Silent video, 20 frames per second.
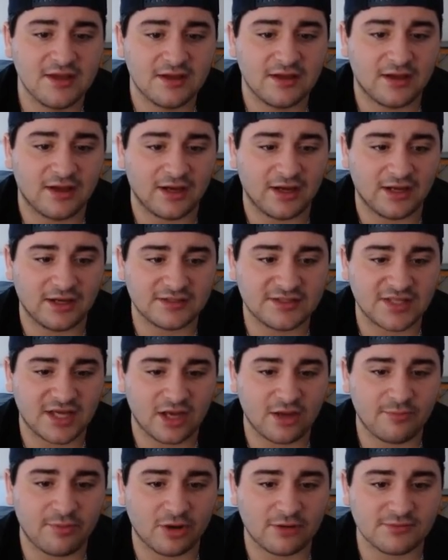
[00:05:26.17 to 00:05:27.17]
Uh,
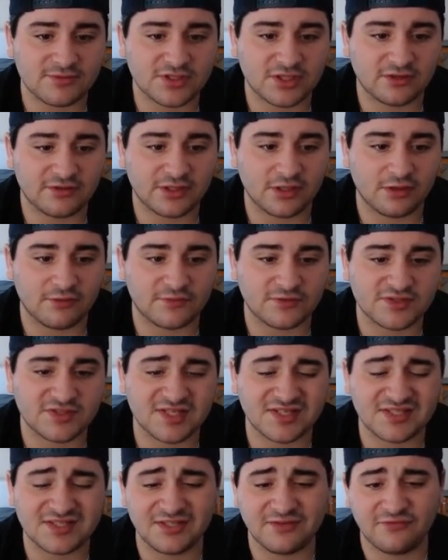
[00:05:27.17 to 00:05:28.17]
Donald Parham's currently going for
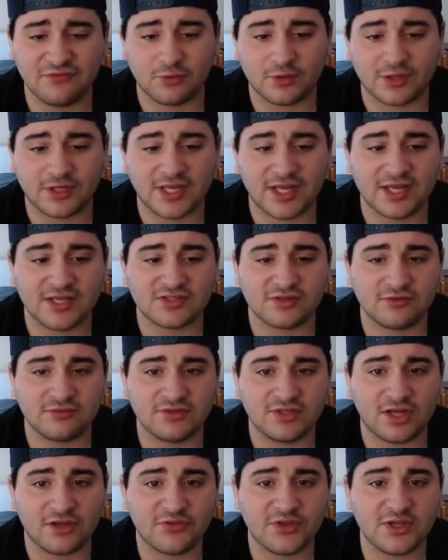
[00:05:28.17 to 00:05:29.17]
64K, so
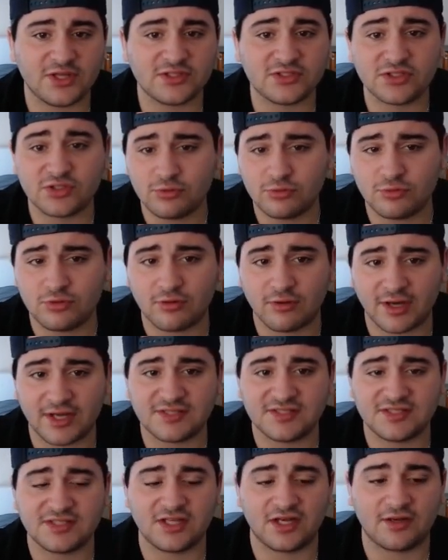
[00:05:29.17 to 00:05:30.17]
nothing too
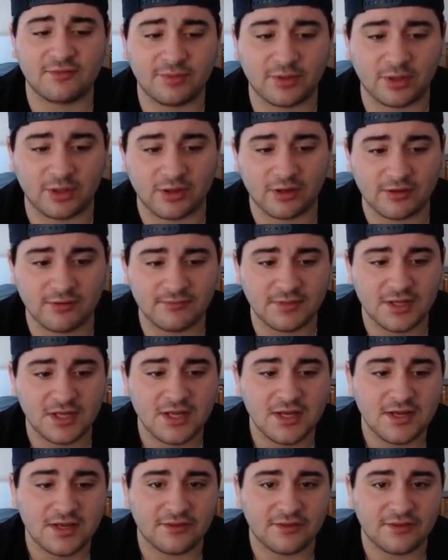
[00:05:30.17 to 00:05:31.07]
crazy on Parham.